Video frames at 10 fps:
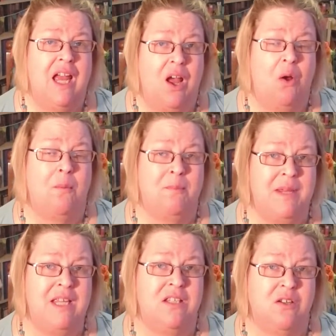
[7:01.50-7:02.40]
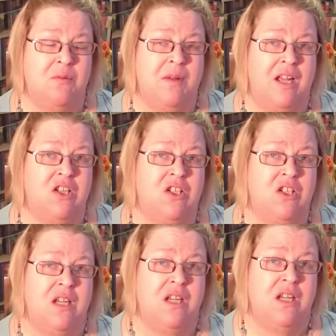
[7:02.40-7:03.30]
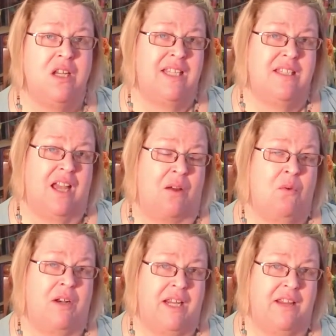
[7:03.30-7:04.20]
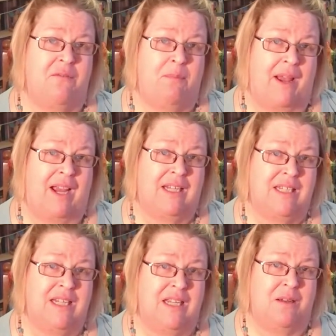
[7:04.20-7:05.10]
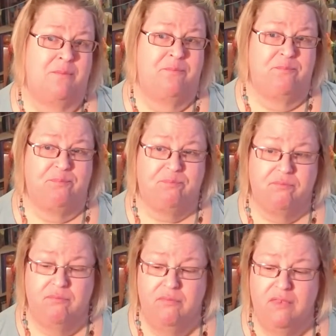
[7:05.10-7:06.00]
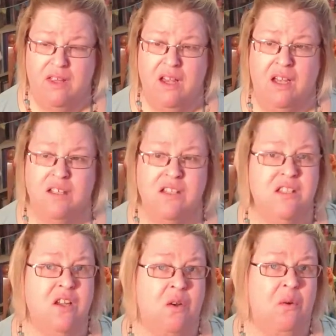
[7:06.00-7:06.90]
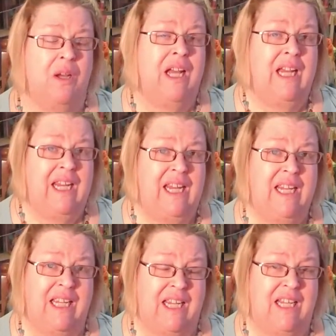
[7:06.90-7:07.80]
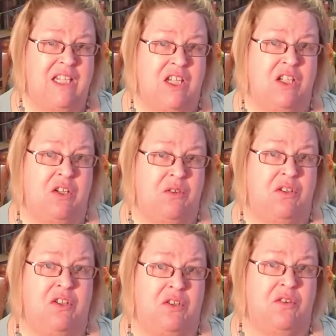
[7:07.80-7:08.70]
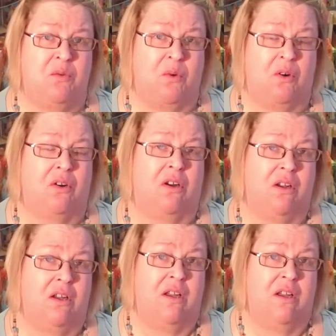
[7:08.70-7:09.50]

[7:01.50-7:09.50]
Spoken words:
helped me so much, I want to give back to him so he can continue to do the work